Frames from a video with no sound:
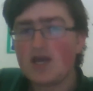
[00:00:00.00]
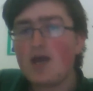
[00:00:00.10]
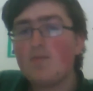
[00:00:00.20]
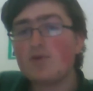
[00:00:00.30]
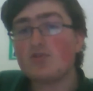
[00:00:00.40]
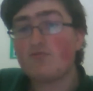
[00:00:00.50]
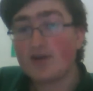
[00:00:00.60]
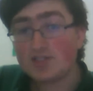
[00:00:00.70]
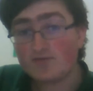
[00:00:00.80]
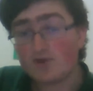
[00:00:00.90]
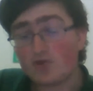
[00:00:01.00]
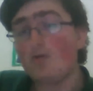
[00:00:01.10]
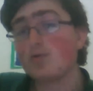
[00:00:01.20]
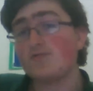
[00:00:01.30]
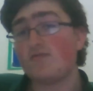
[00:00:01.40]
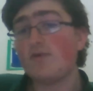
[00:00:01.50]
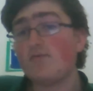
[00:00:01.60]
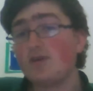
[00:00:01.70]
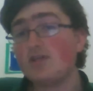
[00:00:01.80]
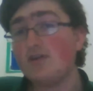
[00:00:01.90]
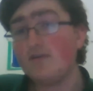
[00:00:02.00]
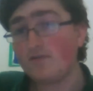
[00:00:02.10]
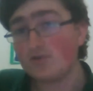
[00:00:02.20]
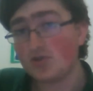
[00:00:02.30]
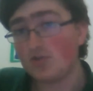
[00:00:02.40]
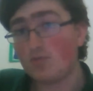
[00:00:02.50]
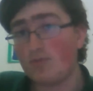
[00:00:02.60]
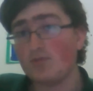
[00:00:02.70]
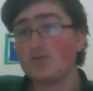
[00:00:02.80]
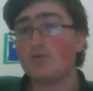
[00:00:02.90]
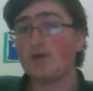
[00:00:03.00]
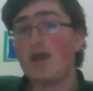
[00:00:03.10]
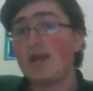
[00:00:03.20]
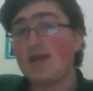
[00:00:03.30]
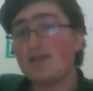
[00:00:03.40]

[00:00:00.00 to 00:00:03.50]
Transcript: but the rest of the core is very, very different to the one we saw in N8.